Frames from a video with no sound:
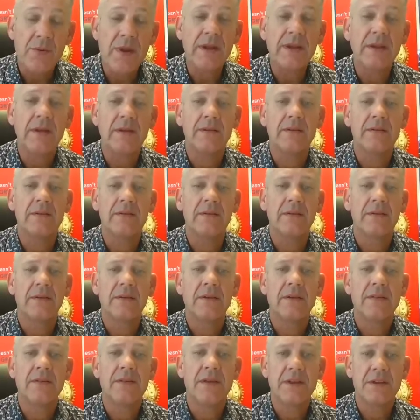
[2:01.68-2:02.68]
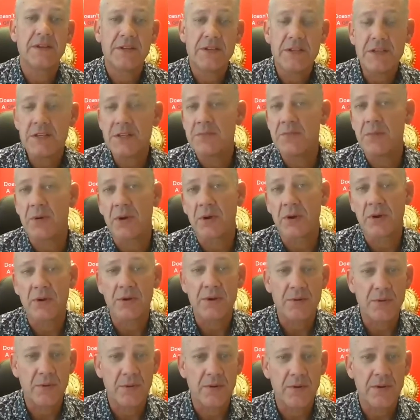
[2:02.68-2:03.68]
to reckon that a
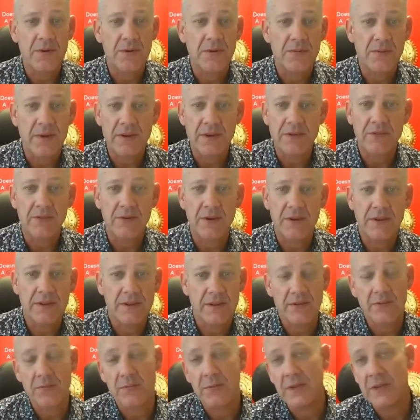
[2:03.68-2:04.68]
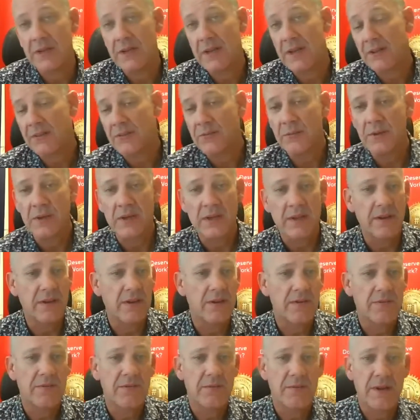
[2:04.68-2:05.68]
cheeseburger you order in a restaurant this week, next week, a
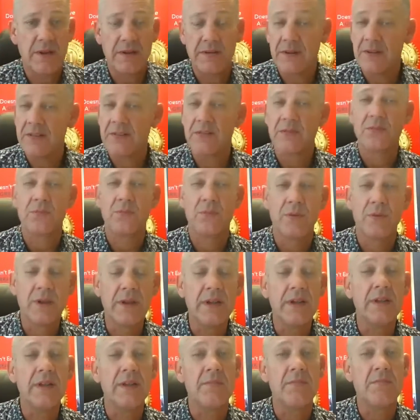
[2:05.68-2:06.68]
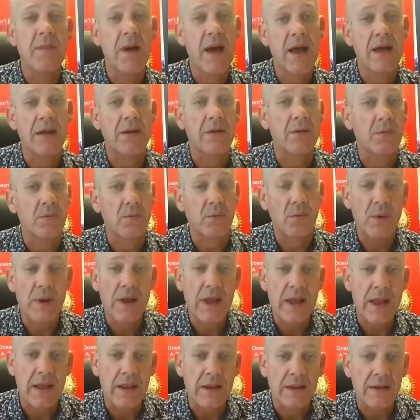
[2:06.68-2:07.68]
year from now doesn't really matter
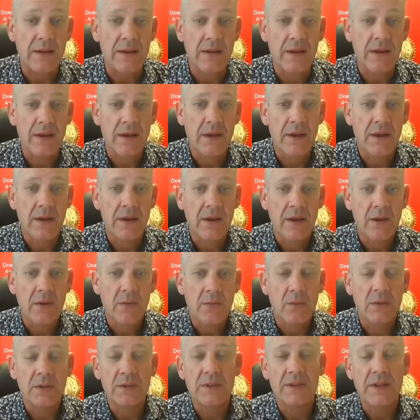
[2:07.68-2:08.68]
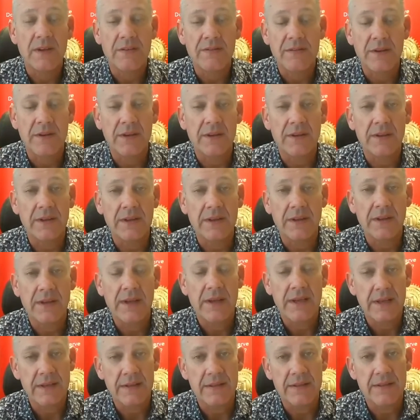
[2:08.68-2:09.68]
when will definitely
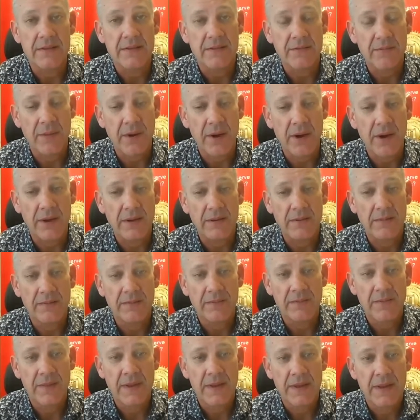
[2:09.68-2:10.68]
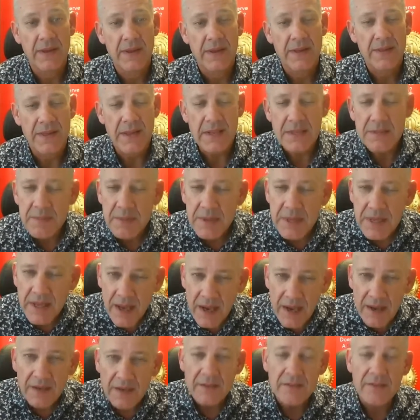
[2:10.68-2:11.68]
hit the spot. That's
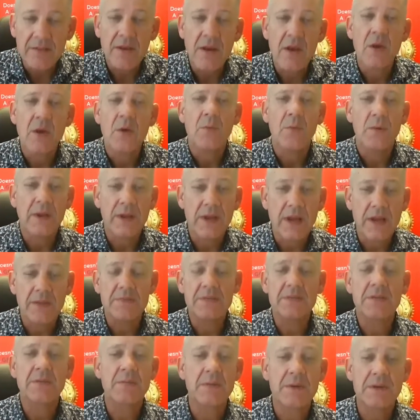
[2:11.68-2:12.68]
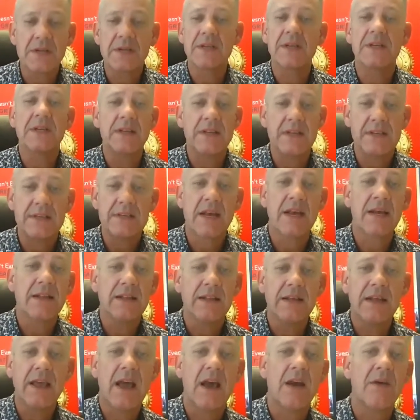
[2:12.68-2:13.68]
because when it comes to predicting
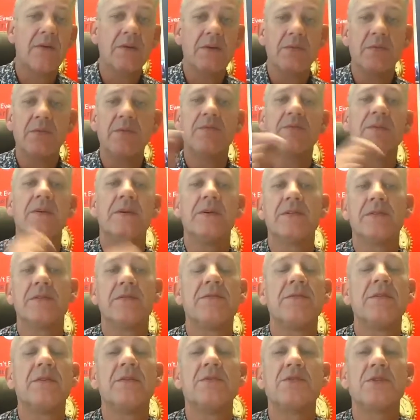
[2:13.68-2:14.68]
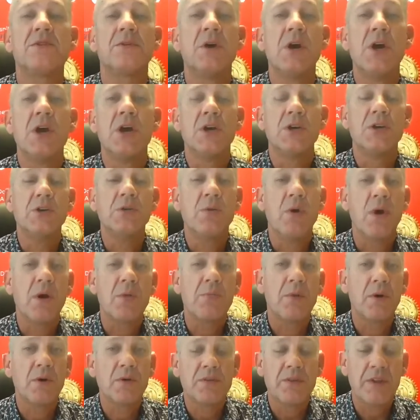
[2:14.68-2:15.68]
exactly how you will feel in the future, you
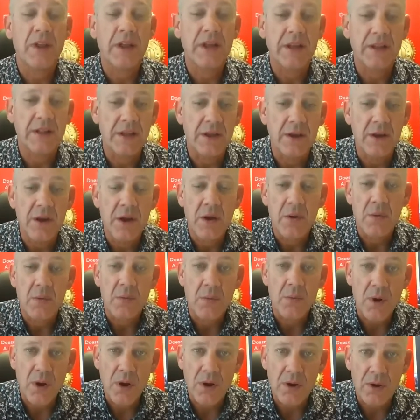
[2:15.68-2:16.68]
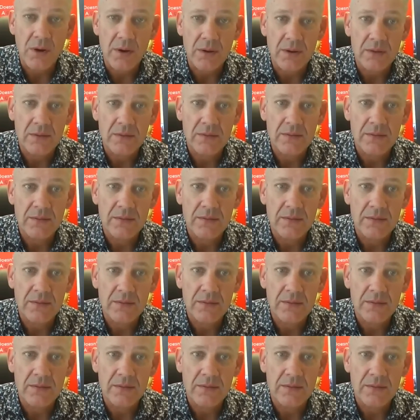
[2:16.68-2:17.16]
are most likely wrong.